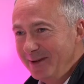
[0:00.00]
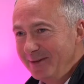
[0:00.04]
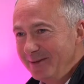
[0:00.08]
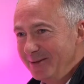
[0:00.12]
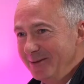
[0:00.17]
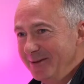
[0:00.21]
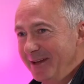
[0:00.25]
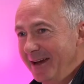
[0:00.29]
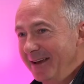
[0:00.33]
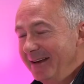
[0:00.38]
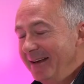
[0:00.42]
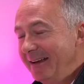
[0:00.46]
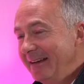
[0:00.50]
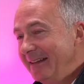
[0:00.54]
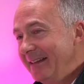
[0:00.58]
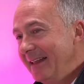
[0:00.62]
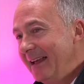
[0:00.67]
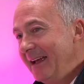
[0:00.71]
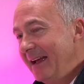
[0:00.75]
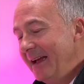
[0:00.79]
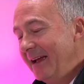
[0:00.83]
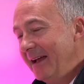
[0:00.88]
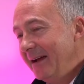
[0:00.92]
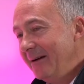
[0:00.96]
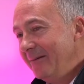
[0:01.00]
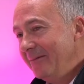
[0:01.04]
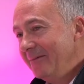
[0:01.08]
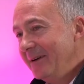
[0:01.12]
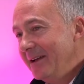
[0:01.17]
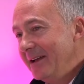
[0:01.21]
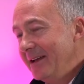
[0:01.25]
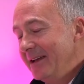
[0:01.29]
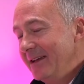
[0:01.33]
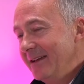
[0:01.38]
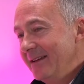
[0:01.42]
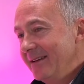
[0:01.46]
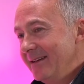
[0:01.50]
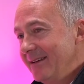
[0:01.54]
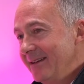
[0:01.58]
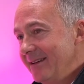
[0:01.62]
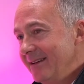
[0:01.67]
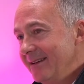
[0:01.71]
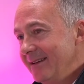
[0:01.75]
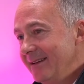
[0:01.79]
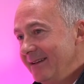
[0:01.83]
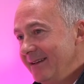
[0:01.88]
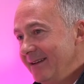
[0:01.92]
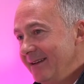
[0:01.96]
through that.
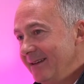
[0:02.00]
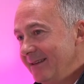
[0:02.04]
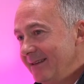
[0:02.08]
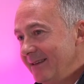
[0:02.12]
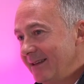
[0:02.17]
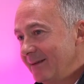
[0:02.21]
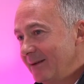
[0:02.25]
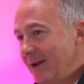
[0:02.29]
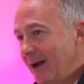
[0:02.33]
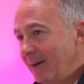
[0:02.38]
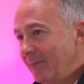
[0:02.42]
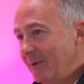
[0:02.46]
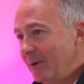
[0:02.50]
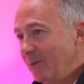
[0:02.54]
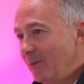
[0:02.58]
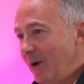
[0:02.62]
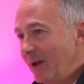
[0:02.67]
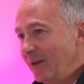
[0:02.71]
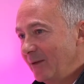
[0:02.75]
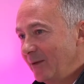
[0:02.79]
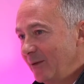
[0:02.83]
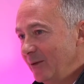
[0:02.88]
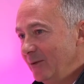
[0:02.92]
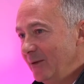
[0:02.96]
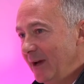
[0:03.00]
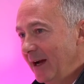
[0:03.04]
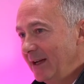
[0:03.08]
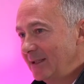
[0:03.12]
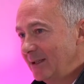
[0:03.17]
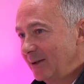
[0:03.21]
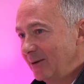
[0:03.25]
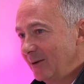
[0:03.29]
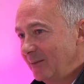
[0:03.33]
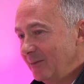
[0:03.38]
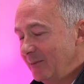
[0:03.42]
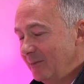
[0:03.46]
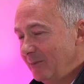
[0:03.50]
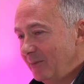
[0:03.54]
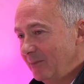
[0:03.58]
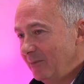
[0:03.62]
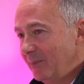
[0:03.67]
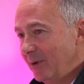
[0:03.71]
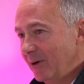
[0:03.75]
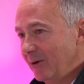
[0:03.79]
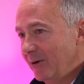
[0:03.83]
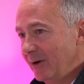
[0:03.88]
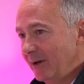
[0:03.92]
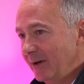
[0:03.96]
The company went through that sort of
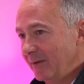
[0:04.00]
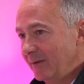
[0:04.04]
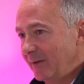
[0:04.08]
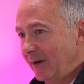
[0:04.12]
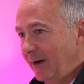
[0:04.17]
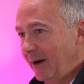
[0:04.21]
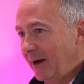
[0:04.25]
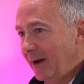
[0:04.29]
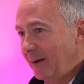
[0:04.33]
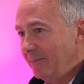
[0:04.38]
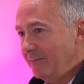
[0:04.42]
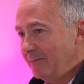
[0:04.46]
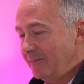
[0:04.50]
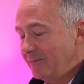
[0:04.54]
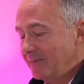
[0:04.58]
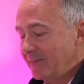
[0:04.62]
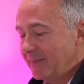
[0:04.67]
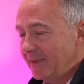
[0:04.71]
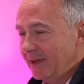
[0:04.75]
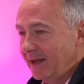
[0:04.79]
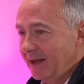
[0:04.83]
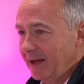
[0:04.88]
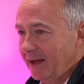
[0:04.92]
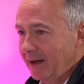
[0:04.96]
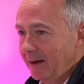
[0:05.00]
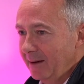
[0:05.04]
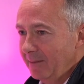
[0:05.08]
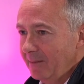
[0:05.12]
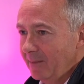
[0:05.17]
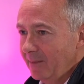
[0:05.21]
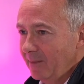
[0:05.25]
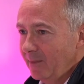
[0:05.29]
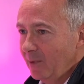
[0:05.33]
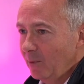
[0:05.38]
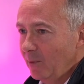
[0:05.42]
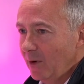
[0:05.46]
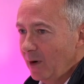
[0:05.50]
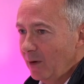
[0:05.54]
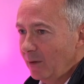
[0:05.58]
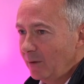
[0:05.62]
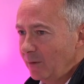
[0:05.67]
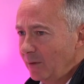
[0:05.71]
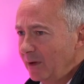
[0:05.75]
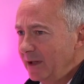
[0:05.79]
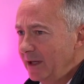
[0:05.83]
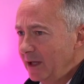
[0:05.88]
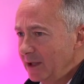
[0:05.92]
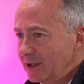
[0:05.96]
period of time where it
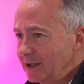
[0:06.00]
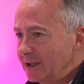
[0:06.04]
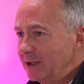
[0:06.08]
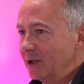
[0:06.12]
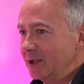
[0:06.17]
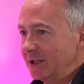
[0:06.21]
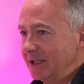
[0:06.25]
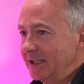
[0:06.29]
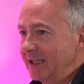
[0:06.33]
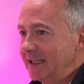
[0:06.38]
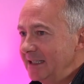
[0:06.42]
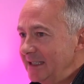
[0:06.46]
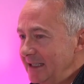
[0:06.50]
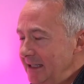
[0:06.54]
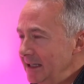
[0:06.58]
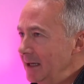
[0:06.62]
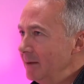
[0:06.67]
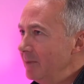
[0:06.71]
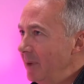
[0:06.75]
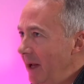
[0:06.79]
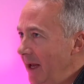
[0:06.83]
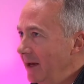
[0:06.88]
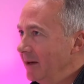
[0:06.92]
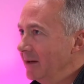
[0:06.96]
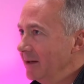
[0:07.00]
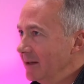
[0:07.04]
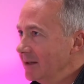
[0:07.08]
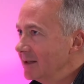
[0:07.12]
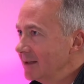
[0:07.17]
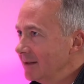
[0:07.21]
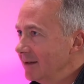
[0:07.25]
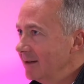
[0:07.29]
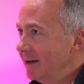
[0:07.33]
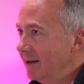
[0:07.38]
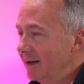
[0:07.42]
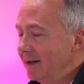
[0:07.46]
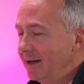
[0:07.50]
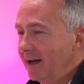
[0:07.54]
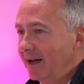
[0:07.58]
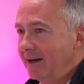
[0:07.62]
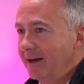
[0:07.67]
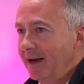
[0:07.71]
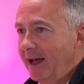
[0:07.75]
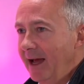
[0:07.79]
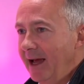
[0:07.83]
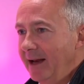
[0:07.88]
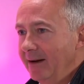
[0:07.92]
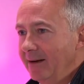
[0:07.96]
was really asserting its independence, right?
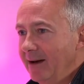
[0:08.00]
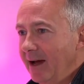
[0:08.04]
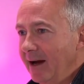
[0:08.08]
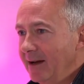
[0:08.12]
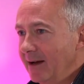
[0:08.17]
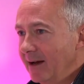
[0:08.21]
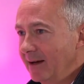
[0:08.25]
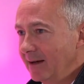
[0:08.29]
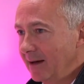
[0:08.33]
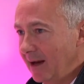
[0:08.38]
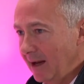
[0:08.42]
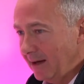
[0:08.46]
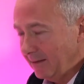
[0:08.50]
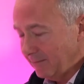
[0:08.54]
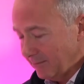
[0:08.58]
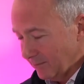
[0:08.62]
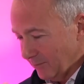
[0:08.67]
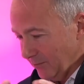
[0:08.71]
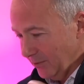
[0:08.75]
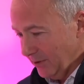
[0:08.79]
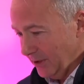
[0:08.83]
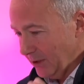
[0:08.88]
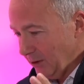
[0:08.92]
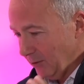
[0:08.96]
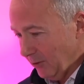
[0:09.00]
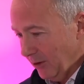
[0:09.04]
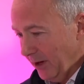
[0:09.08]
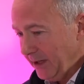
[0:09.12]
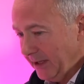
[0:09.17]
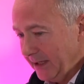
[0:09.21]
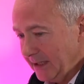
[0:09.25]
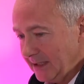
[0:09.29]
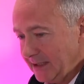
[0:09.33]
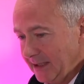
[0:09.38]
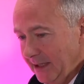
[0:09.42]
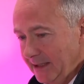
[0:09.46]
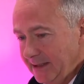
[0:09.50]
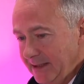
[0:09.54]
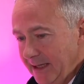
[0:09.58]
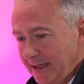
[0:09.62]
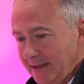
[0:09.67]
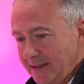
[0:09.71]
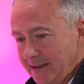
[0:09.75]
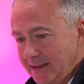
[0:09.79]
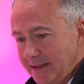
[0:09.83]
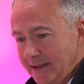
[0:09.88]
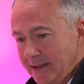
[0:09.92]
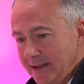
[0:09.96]
and really creating its
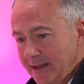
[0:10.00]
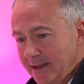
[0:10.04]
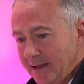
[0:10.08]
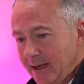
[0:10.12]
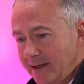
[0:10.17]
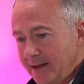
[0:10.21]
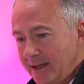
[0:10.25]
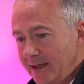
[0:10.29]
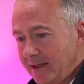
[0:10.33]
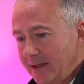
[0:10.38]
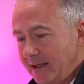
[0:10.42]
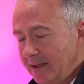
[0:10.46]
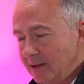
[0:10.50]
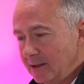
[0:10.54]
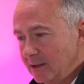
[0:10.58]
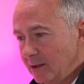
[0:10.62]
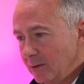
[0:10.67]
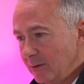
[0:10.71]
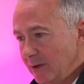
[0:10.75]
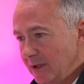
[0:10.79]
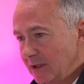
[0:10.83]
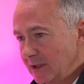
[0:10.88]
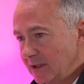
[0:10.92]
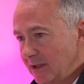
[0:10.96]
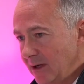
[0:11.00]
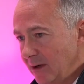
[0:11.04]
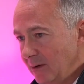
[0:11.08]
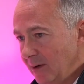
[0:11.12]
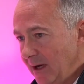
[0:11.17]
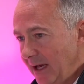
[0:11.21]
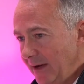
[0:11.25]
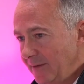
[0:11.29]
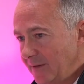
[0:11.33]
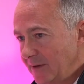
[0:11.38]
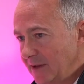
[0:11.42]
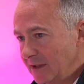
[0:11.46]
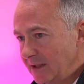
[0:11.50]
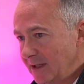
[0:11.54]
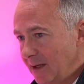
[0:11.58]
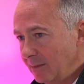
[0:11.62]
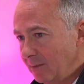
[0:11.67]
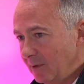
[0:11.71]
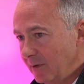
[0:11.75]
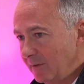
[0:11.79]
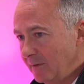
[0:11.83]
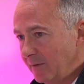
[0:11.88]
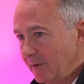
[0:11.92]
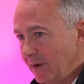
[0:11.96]
identity. And I think in doing so, left
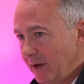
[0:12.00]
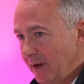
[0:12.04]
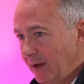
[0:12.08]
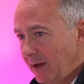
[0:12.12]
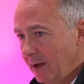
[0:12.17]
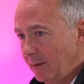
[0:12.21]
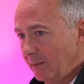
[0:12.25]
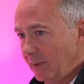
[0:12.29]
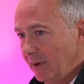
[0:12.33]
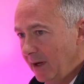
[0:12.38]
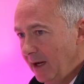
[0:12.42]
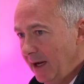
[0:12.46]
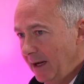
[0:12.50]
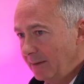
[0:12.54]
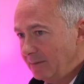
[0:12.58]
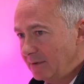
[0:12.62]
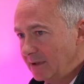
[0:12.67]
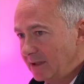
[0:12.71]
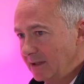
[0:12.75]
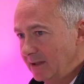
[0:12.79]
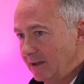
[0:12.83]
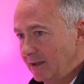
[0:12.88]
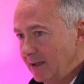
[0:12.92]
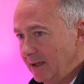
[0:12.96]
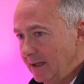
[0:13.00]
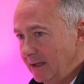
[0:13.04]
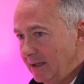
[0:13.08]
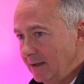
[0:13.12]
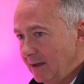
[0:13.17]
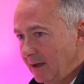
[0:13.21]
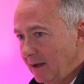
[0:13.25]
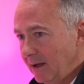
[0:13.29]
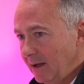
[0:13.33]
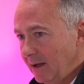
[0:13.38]
some of perhaps the